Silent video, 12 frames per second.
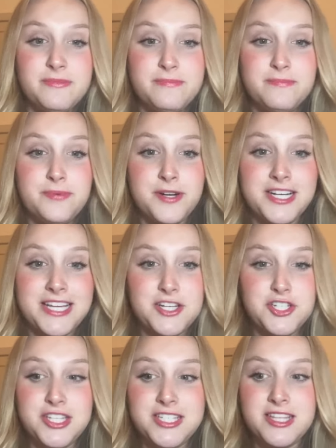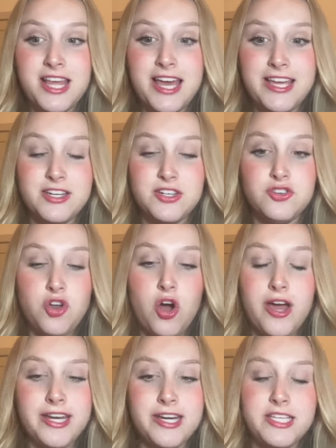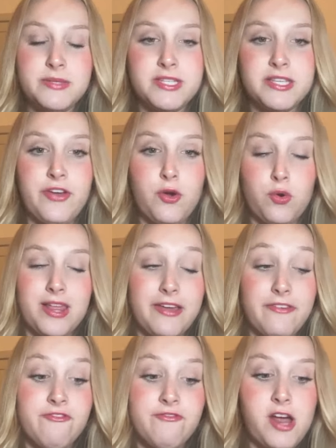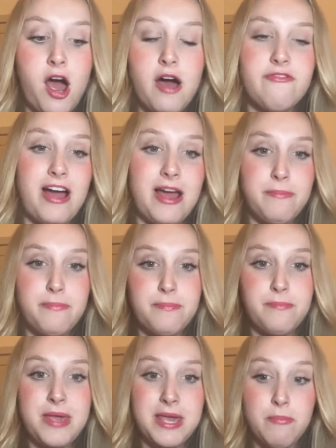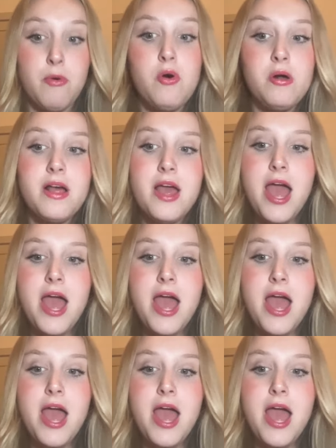predictions, like not in any specific order, like top 5 people.